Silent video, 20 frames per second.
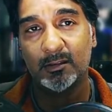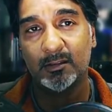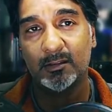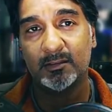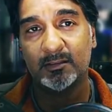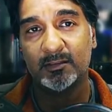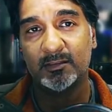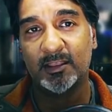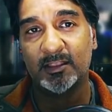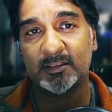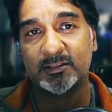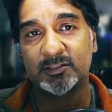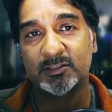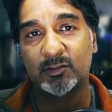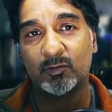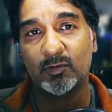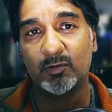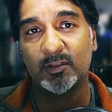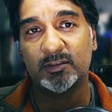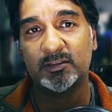that's
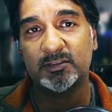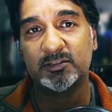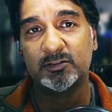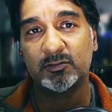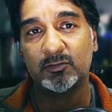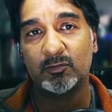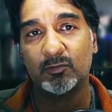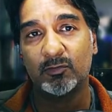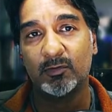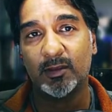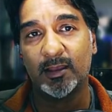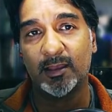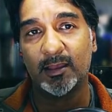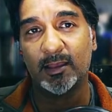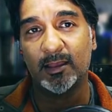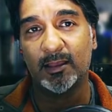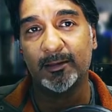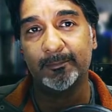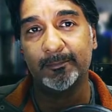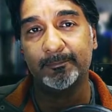going to
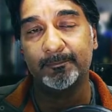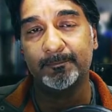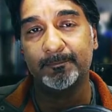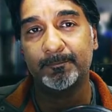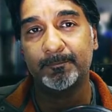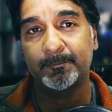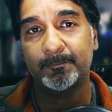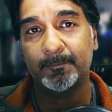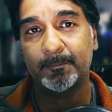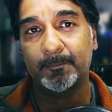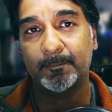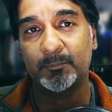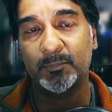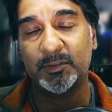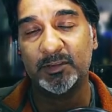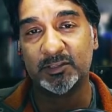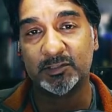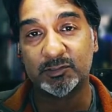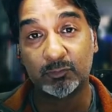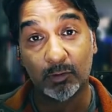um, be
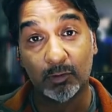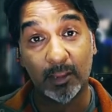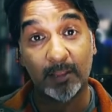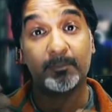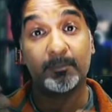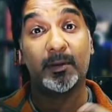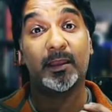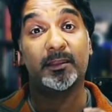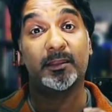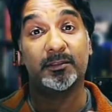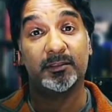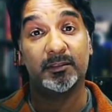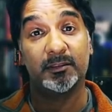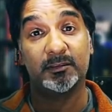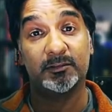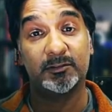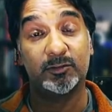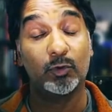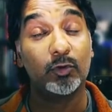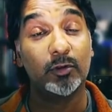described by the
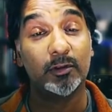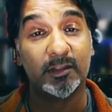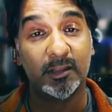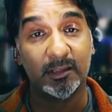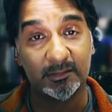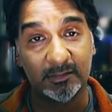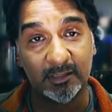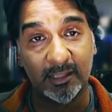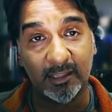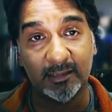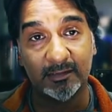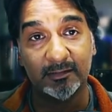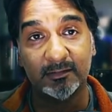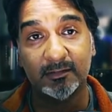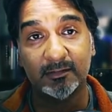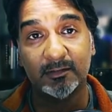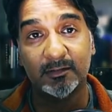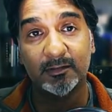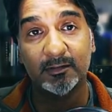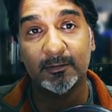door cut line,
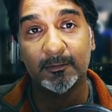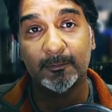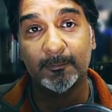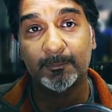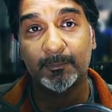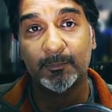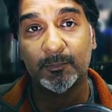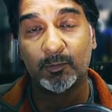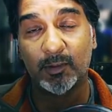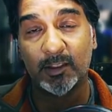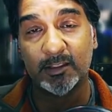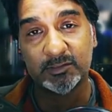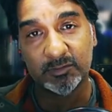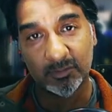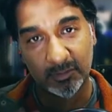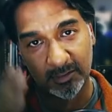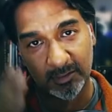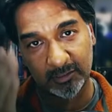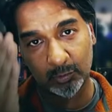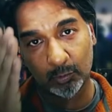right?
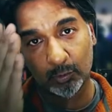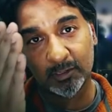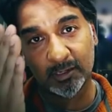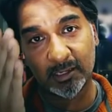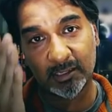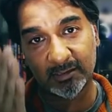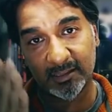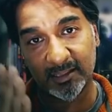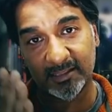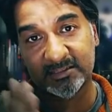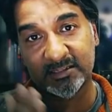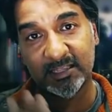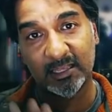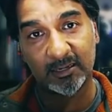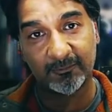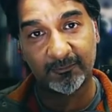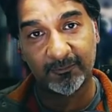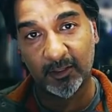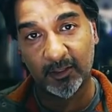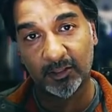So the door cut line's got to
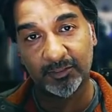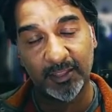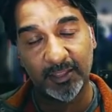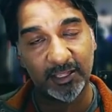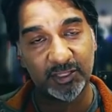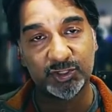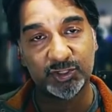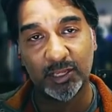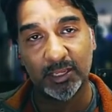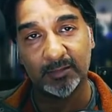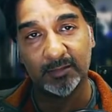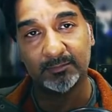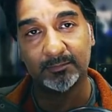follow that shape.